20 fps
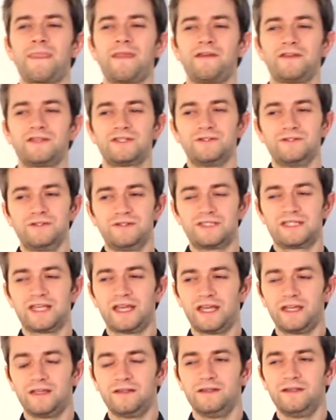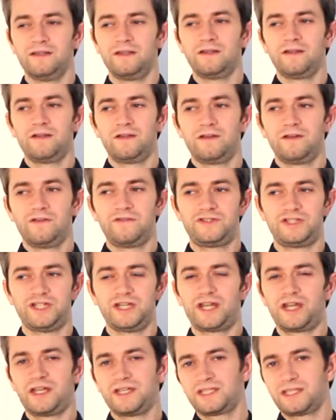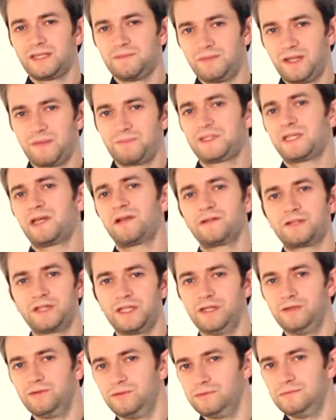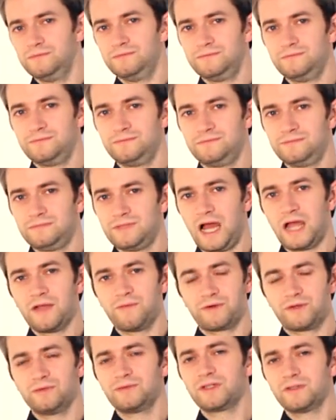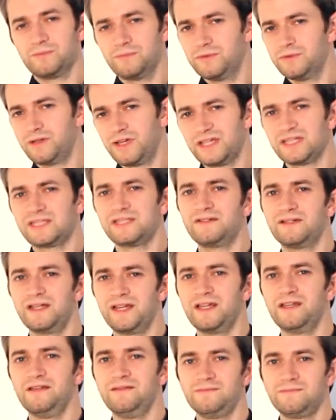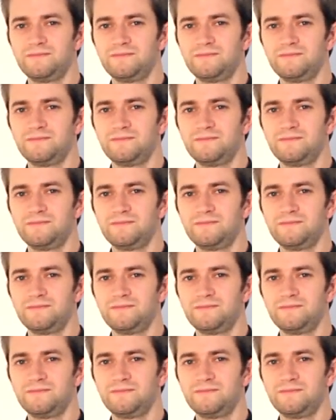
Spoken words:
so you say, včera jsem napsal knihu. I wrote a book yesterday.